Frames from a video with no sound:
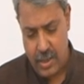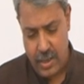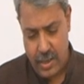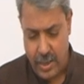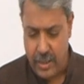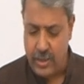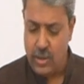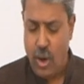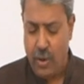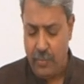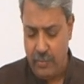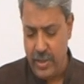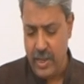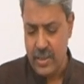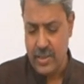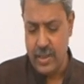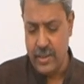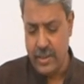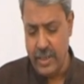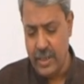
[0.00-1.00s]
it
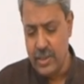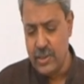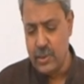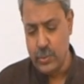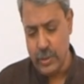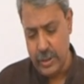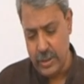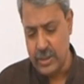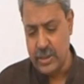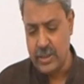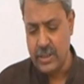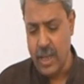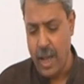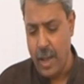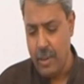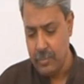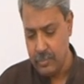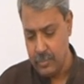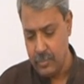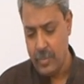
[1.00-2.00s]
obviously deals with
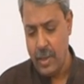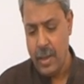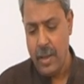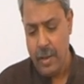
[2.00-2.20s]
some